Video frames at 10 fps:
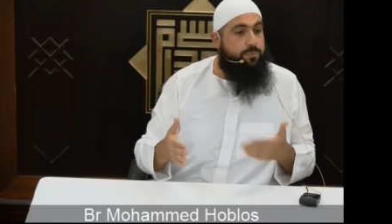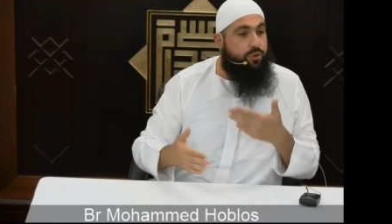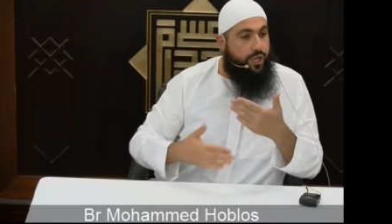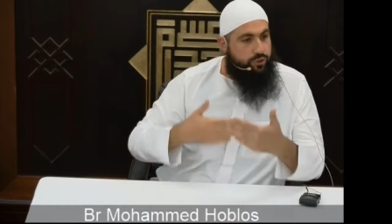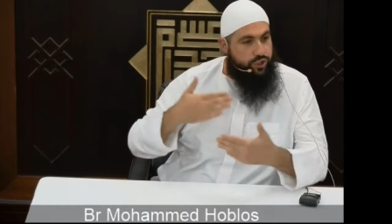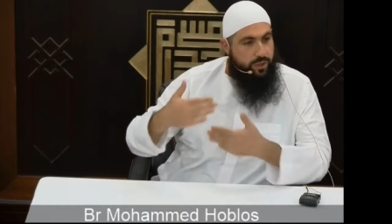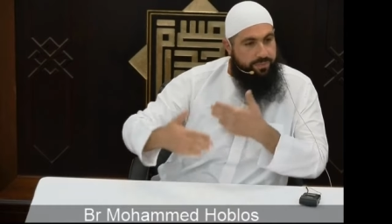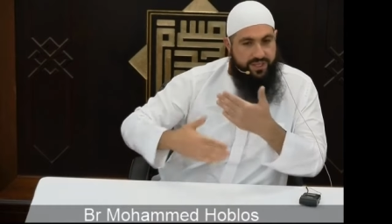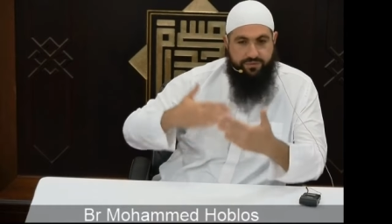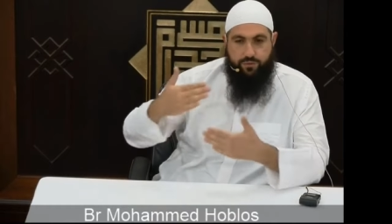go
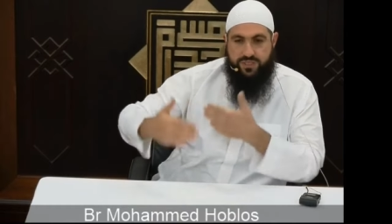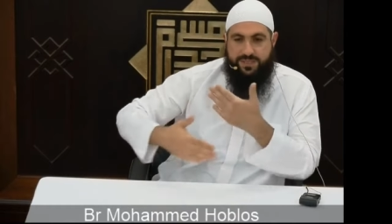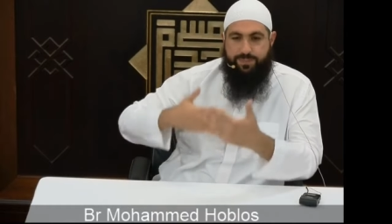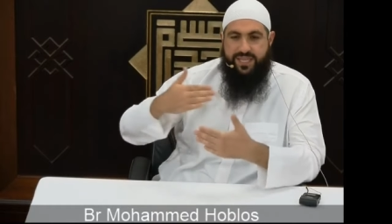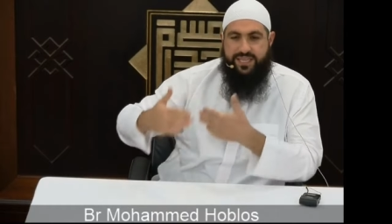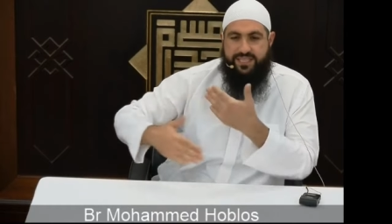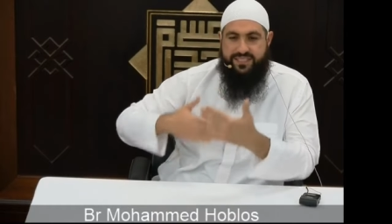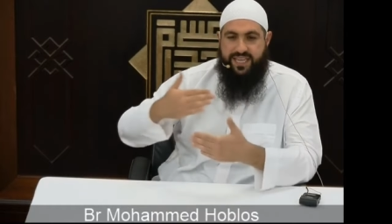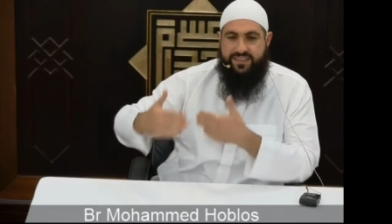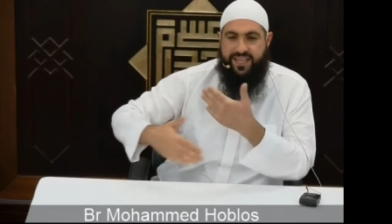shopping for speakers
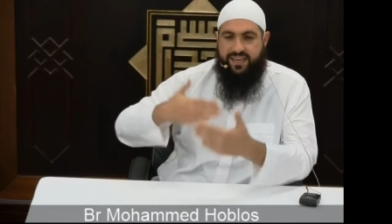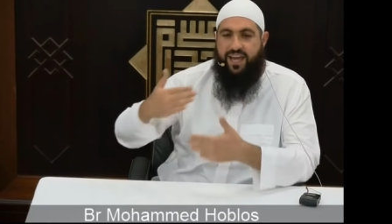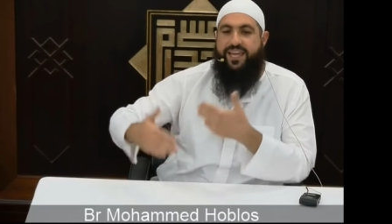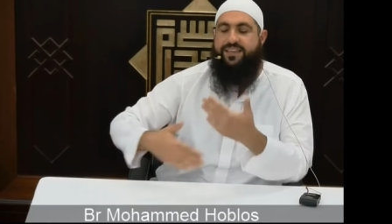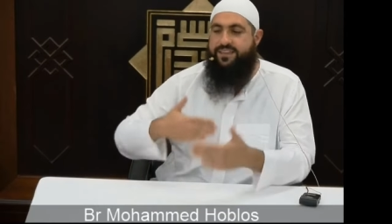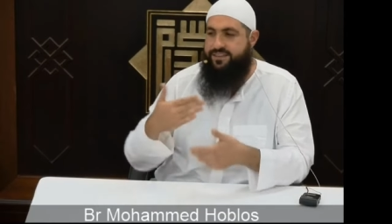that they like.